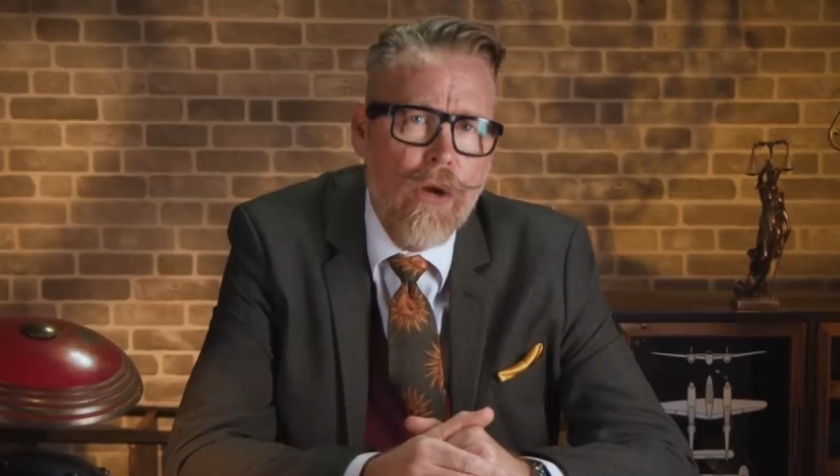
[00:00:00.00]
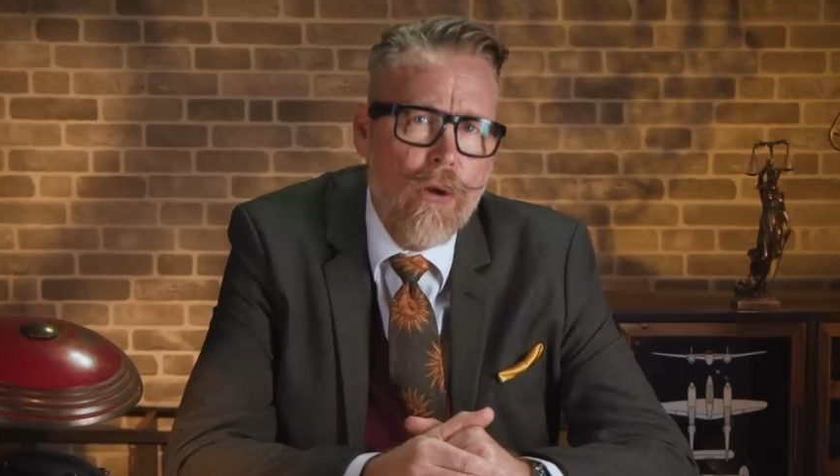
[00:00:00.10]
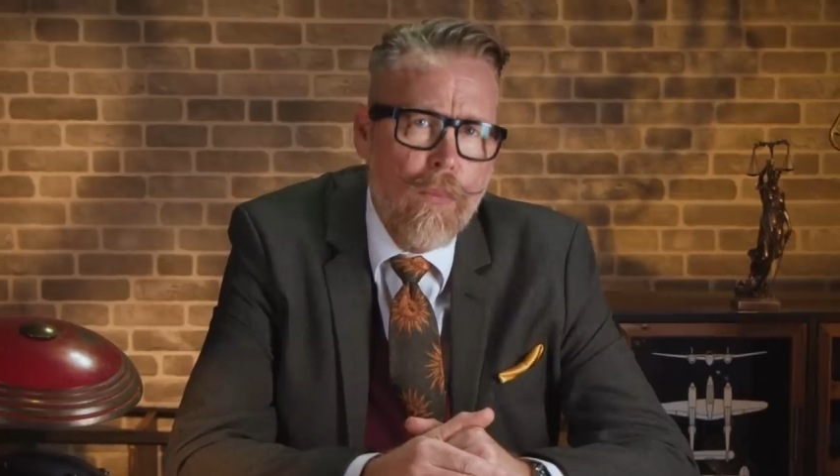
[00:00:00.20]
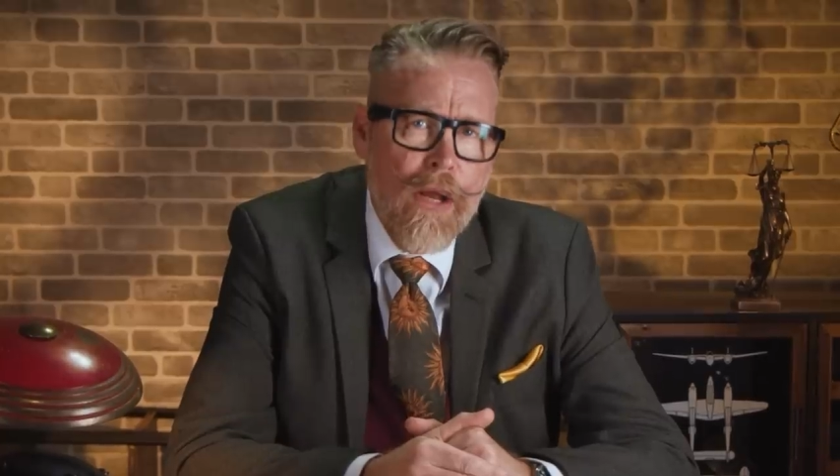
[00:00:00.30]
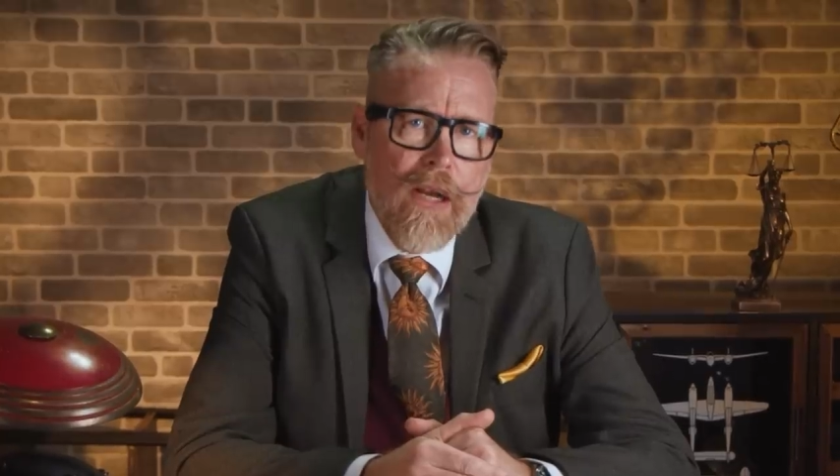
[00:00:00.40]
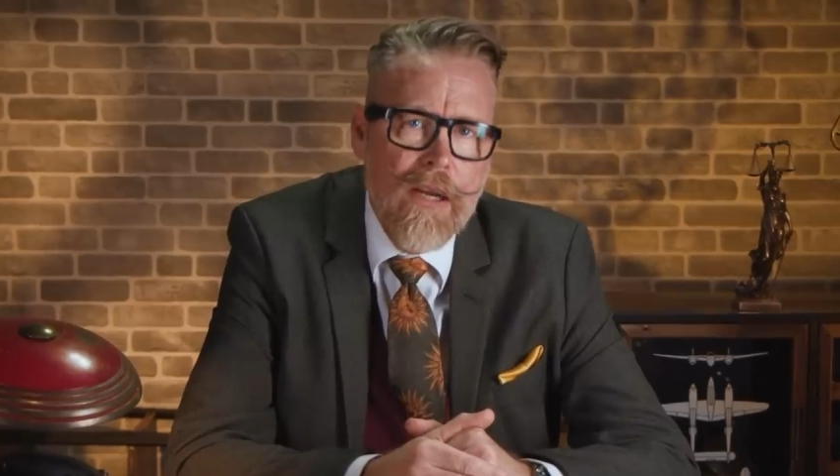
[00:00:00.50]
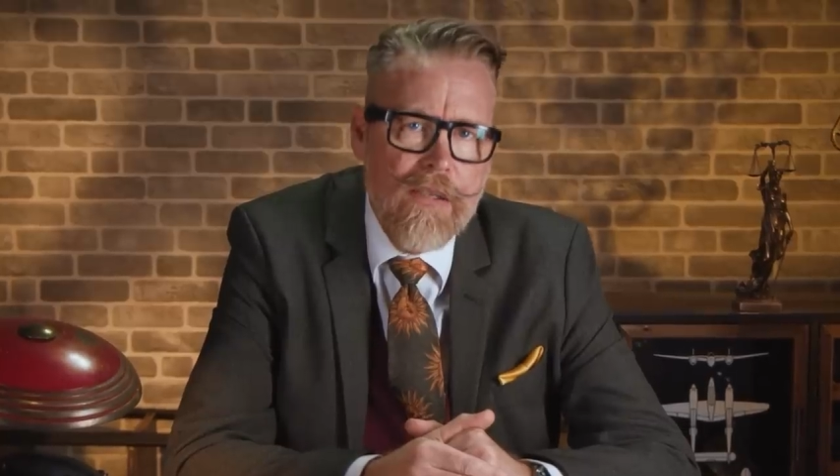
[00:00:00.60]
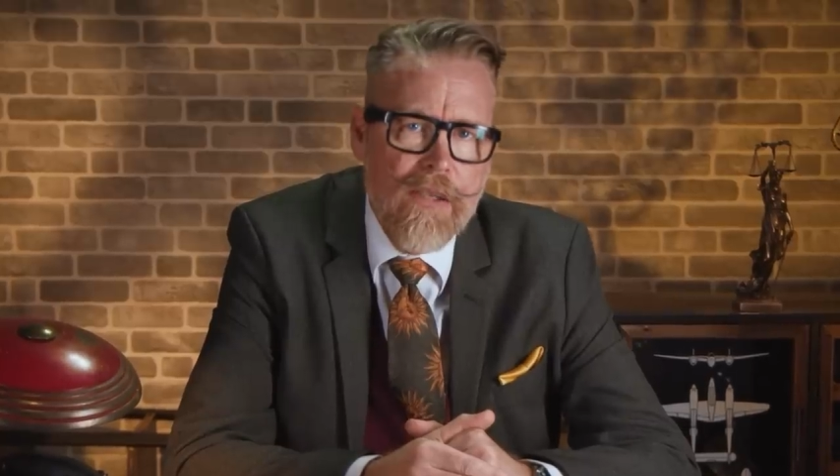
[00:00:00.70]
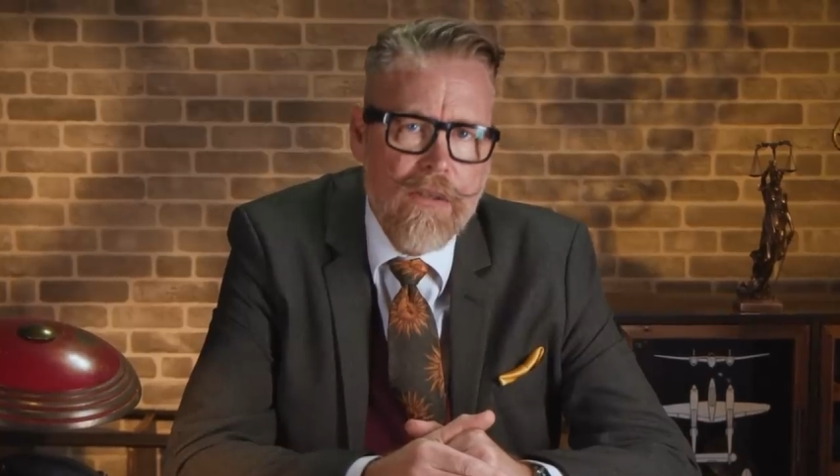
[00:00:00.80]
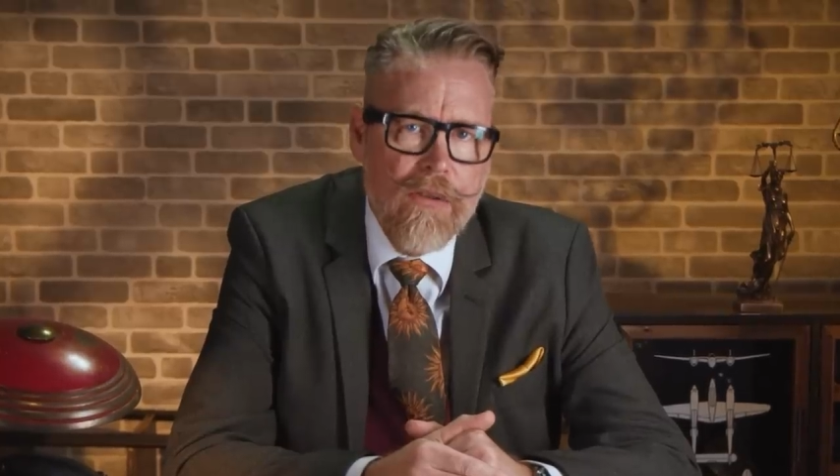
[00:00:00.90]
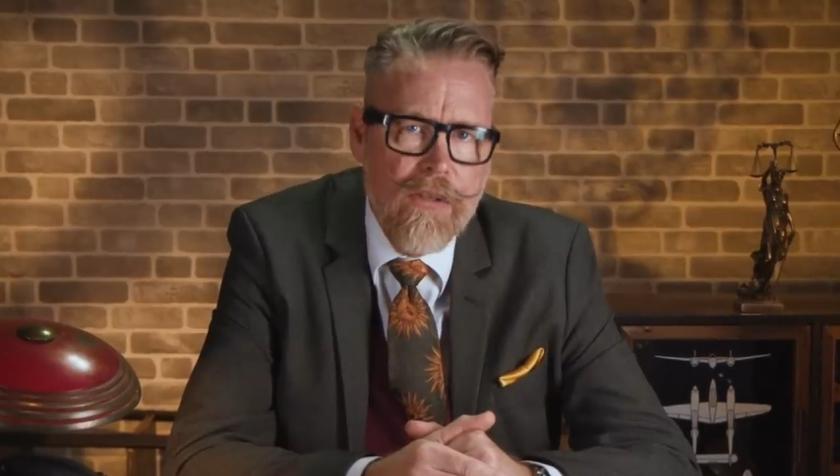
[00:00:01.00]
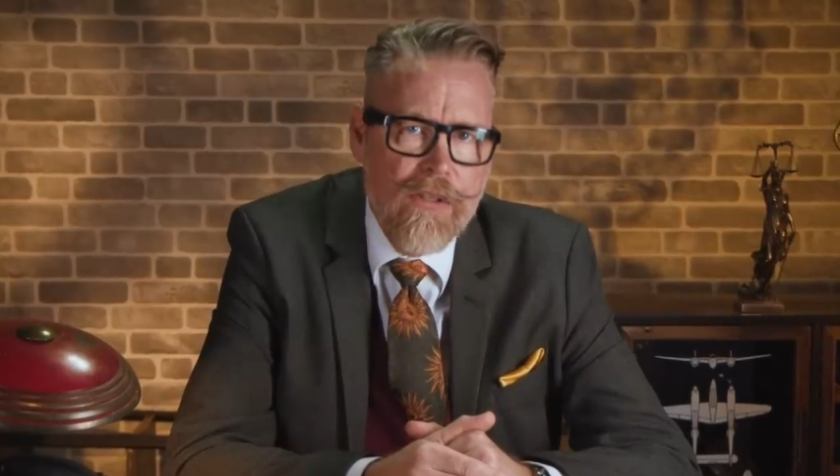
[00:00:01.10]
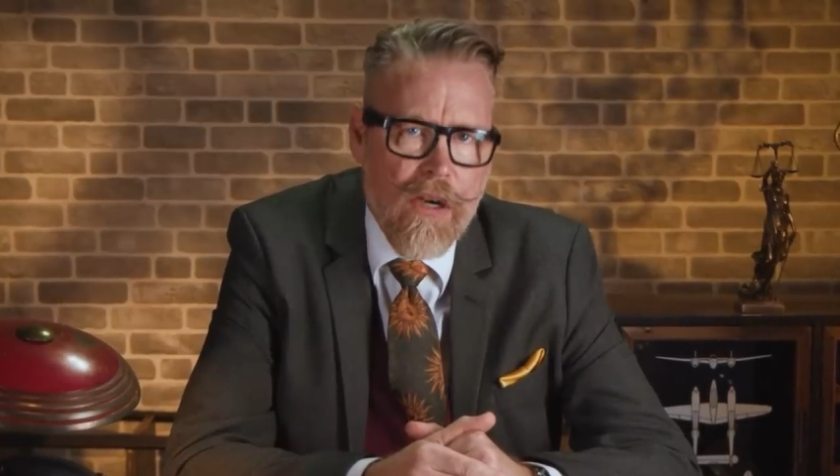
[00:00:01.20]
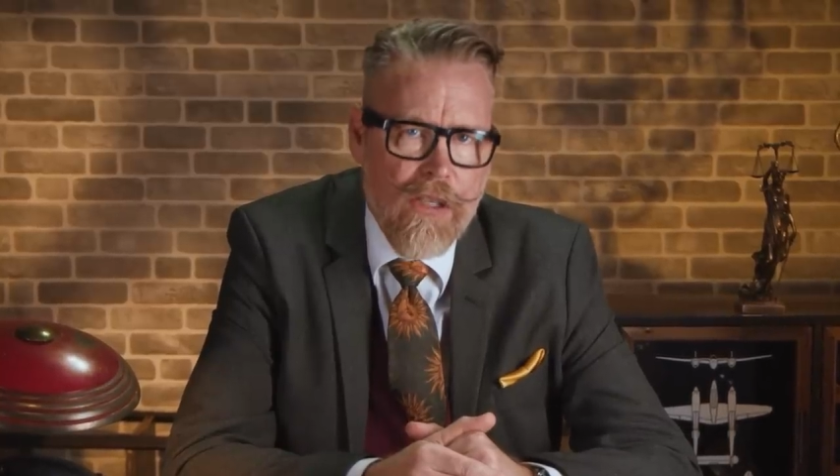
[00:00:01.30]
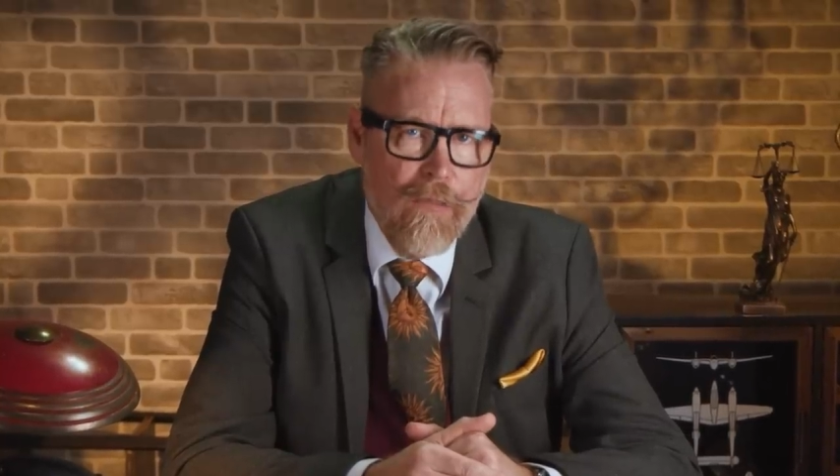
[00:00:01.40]
Krupkin listened to the
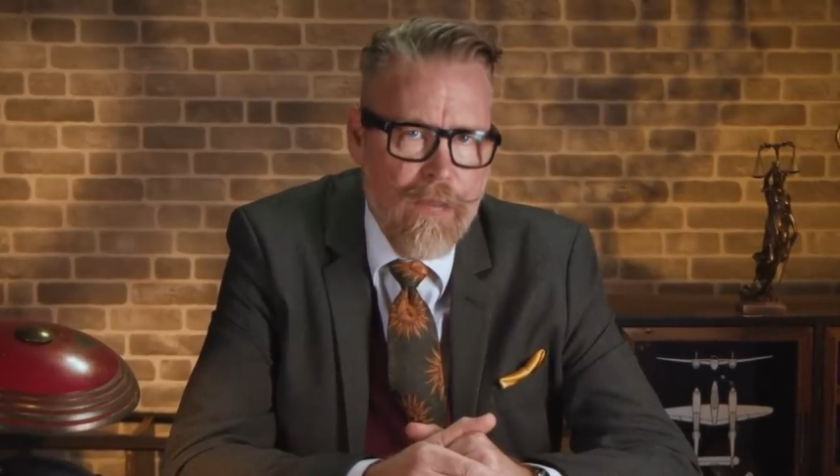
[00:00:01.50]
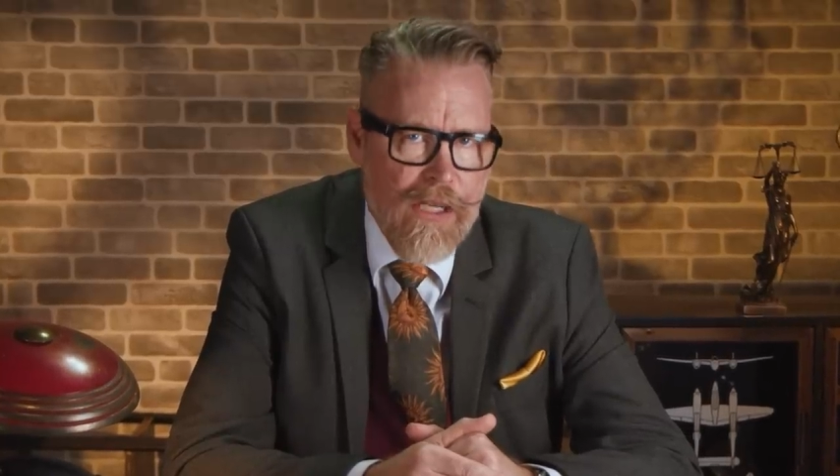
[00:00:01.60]
sergeant